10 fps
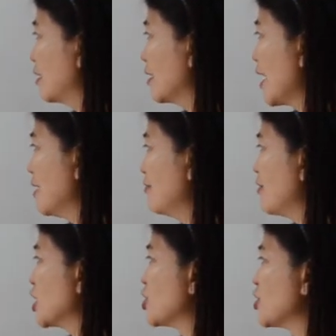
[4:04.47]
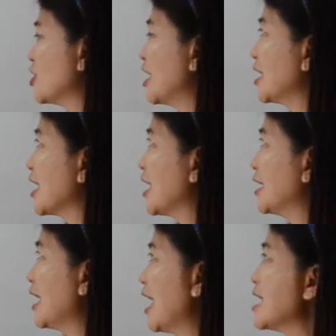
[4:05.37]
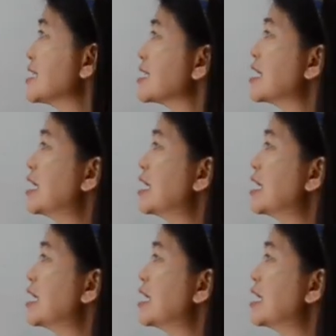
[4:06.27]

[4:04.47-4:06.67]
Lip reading: can function again as